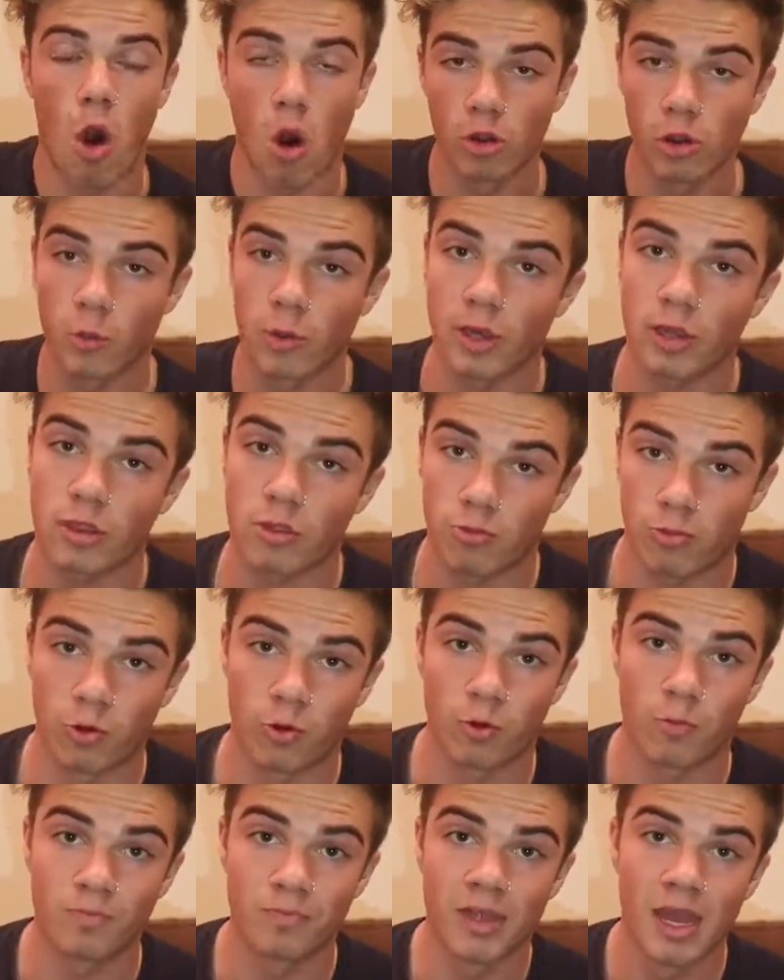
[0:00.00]
all the way
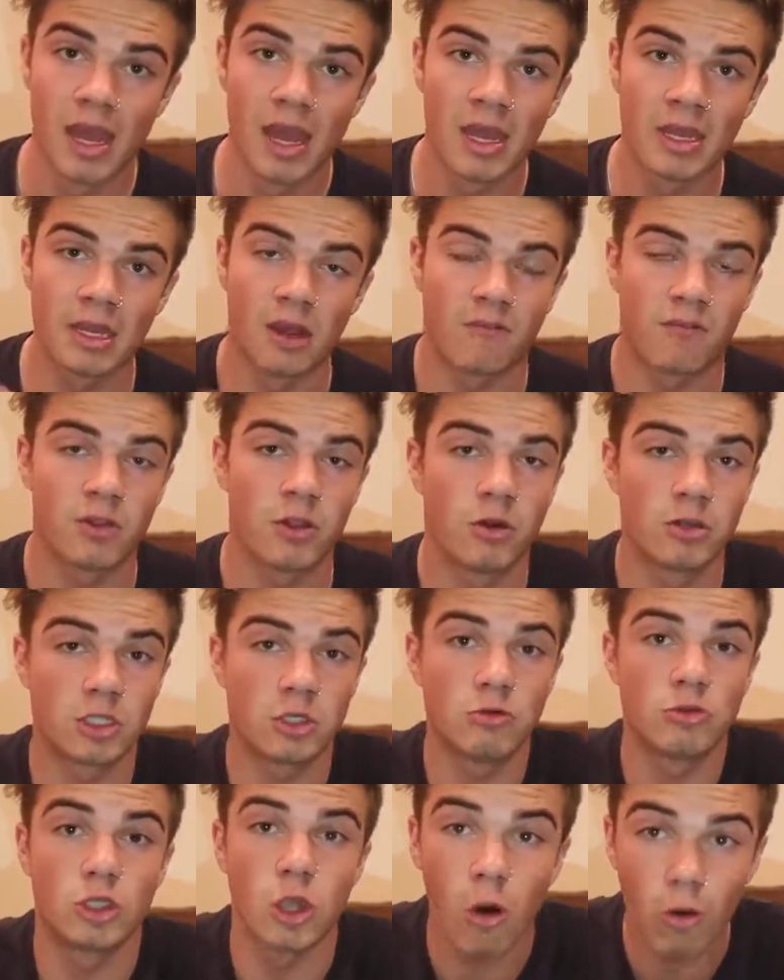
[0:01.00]
through. Now, for
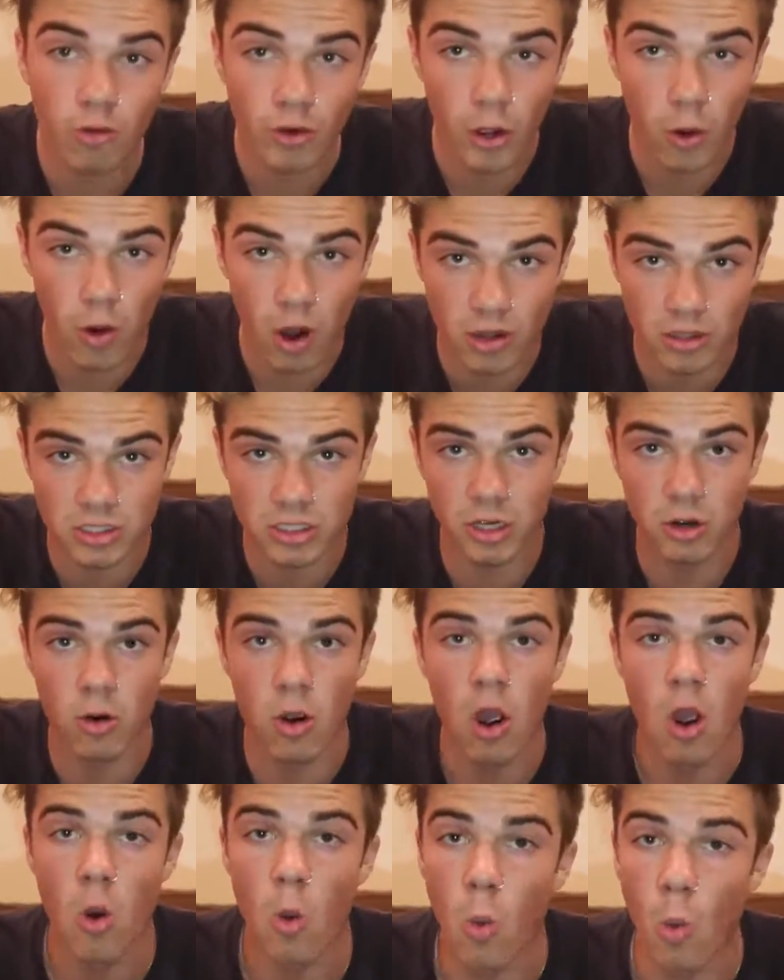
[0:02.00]
those who don't know
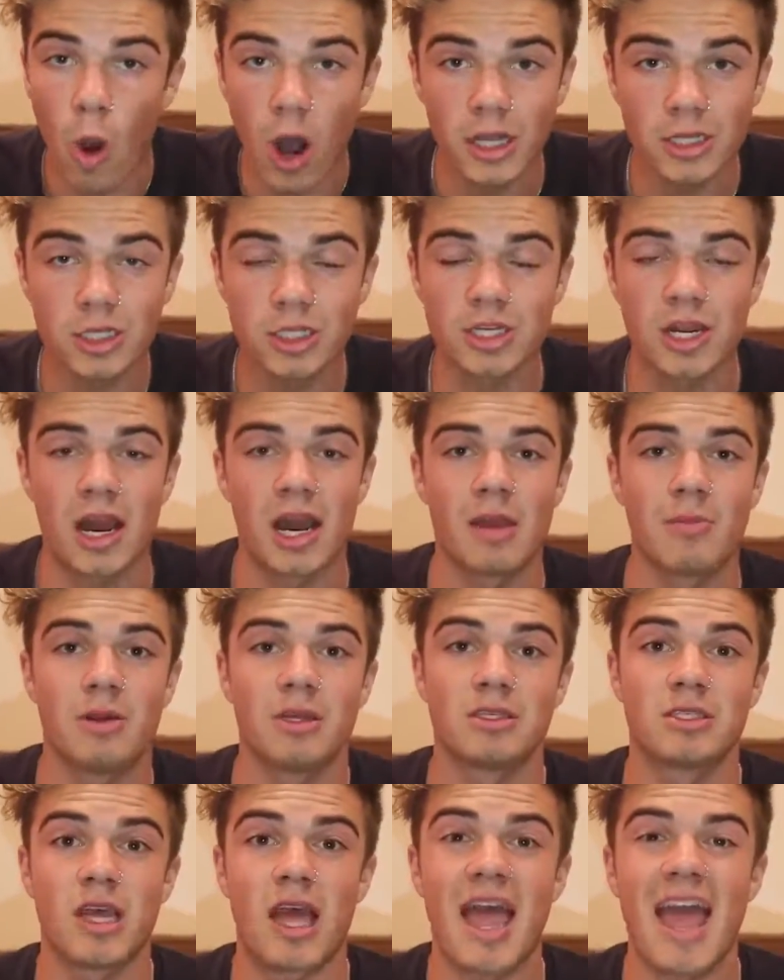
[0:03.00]
also, watch time
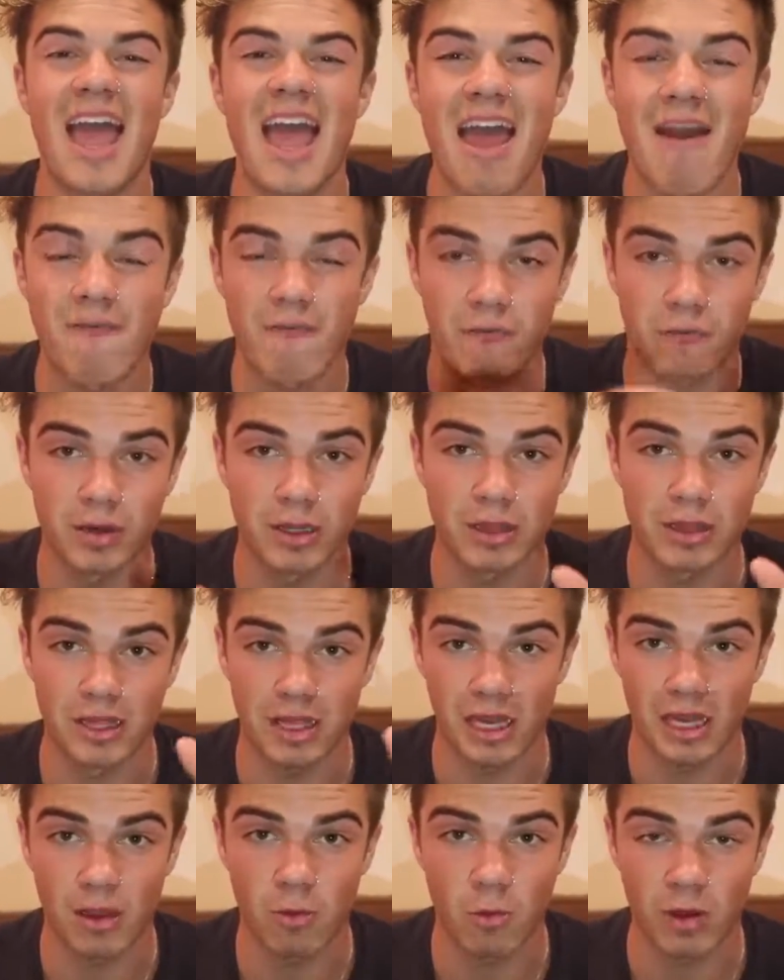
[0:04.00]
is
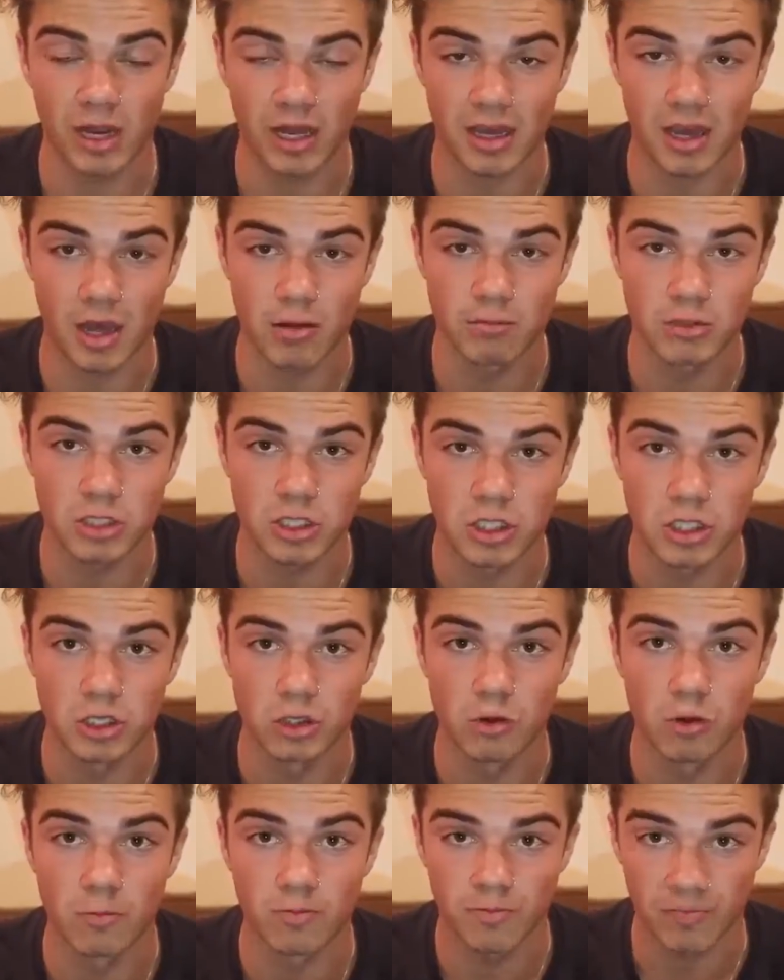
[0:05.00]
everything when it comes
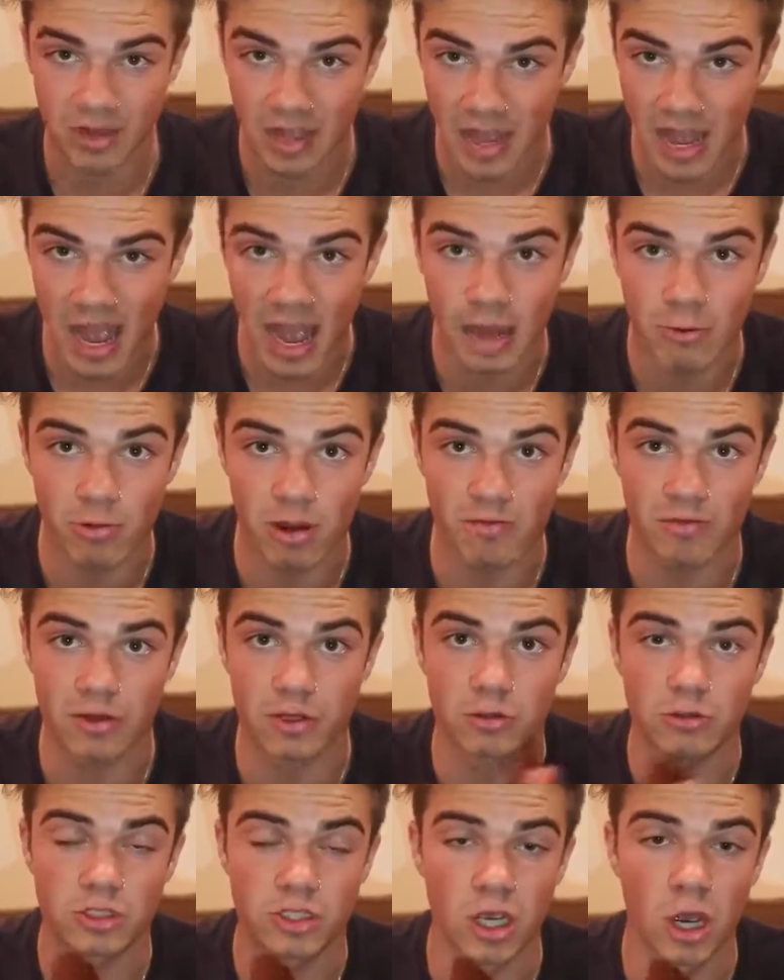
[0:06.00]
to ad
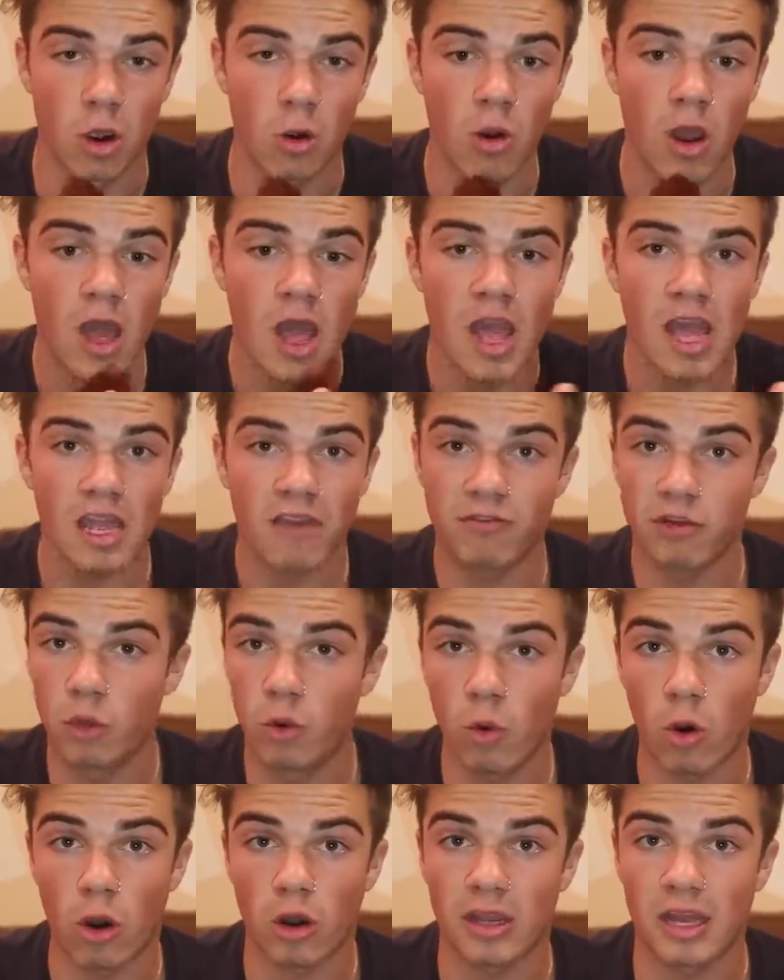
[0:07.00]
revenue. So if
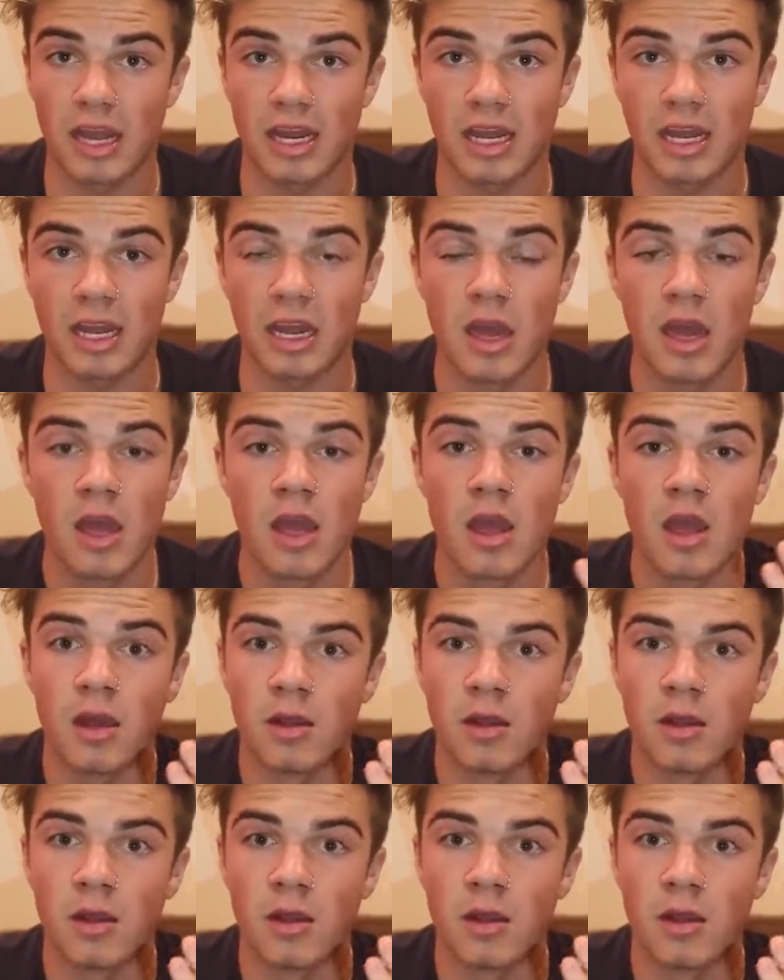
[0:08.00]
you are getting